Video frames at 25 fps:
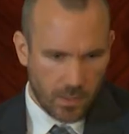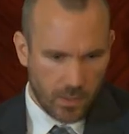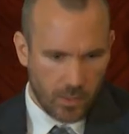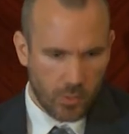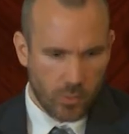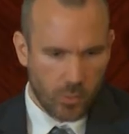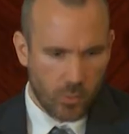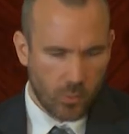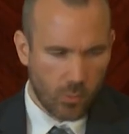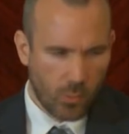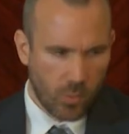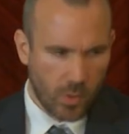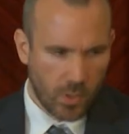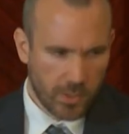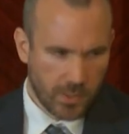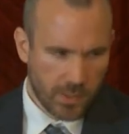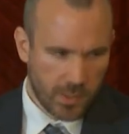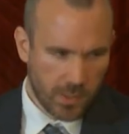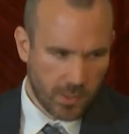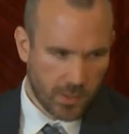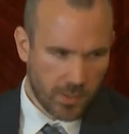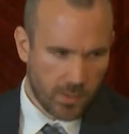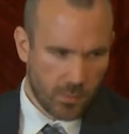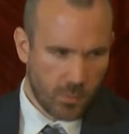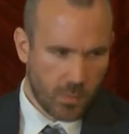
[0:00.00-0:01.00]
that you
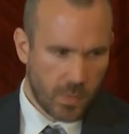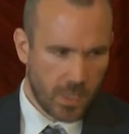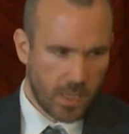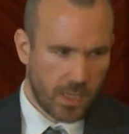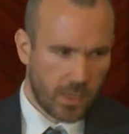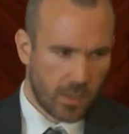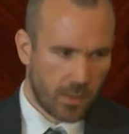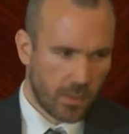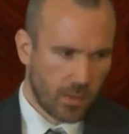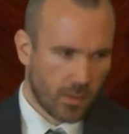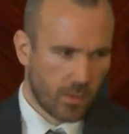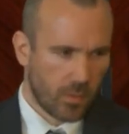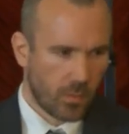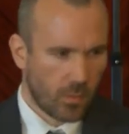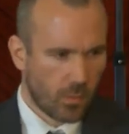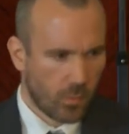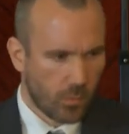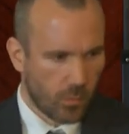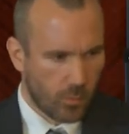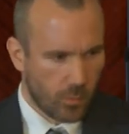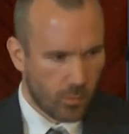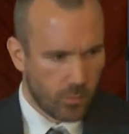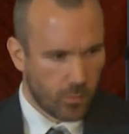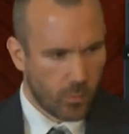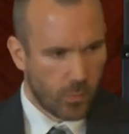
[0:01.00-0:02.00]
wanted to meet
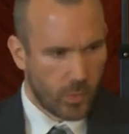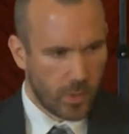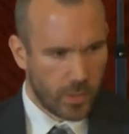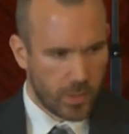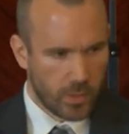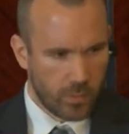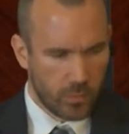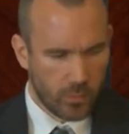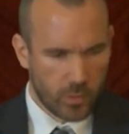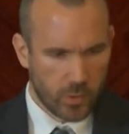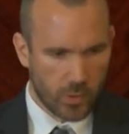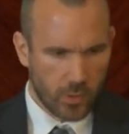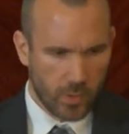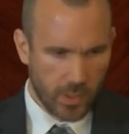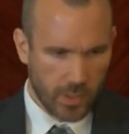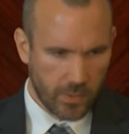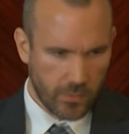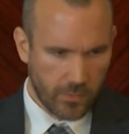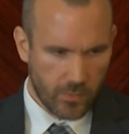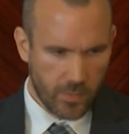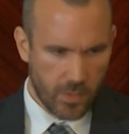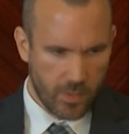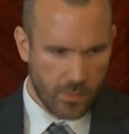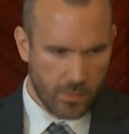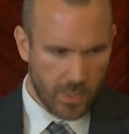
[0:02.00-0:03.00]
when you joined
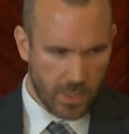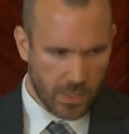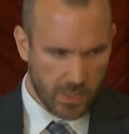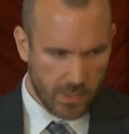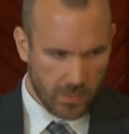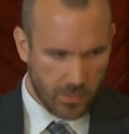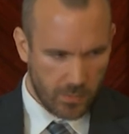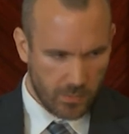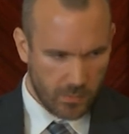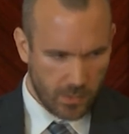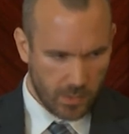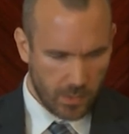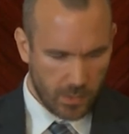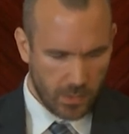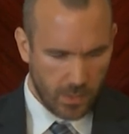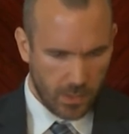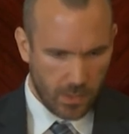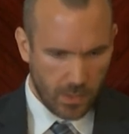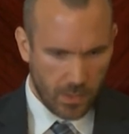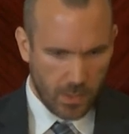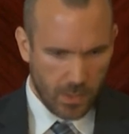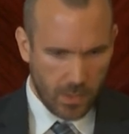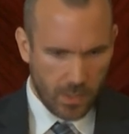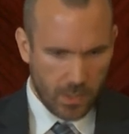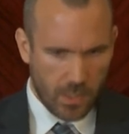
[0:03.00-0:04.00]
Freemasonry,
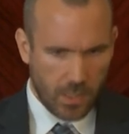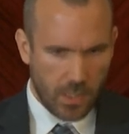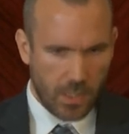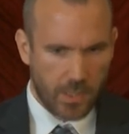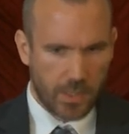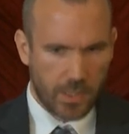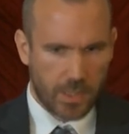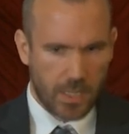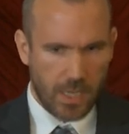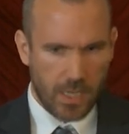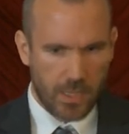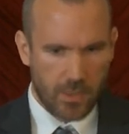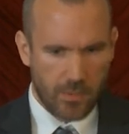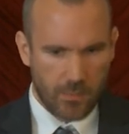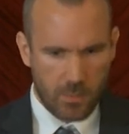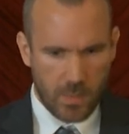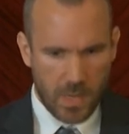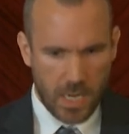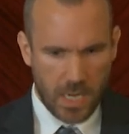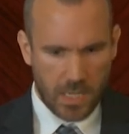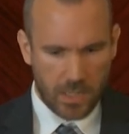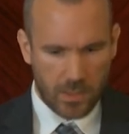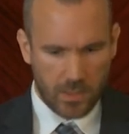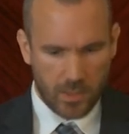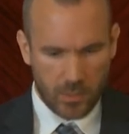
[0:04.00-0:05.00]
and the kind of
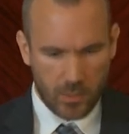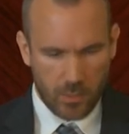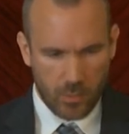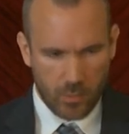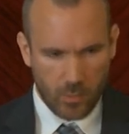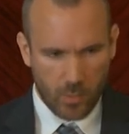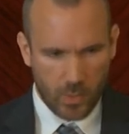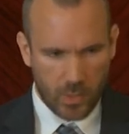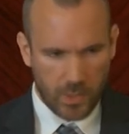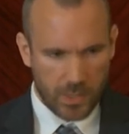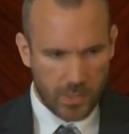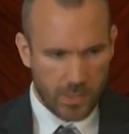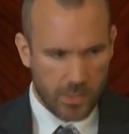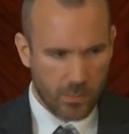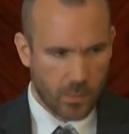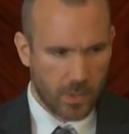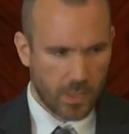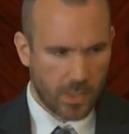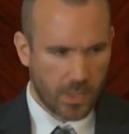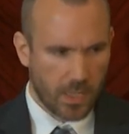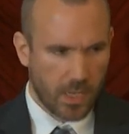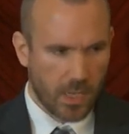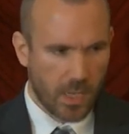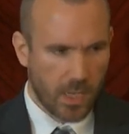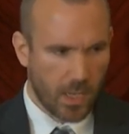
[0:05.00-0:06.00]
man that you wanted to
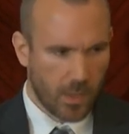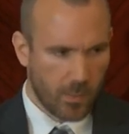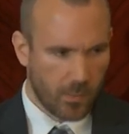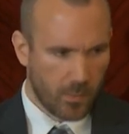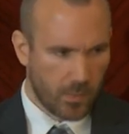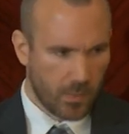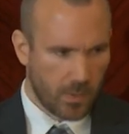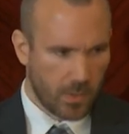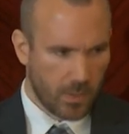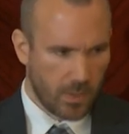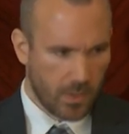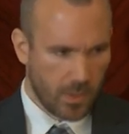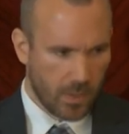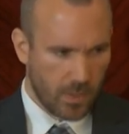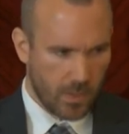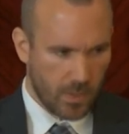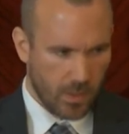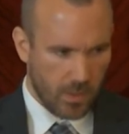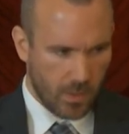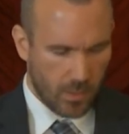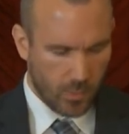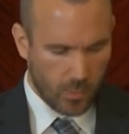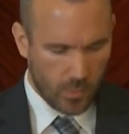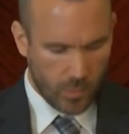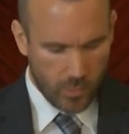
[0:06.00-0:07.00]
become
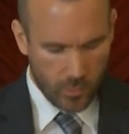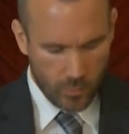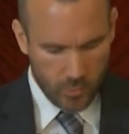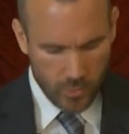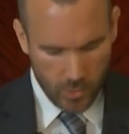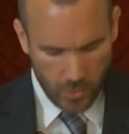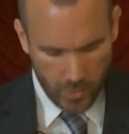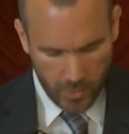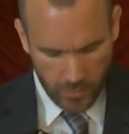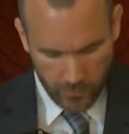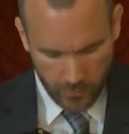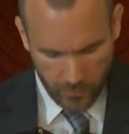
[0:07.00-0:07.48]
when you joined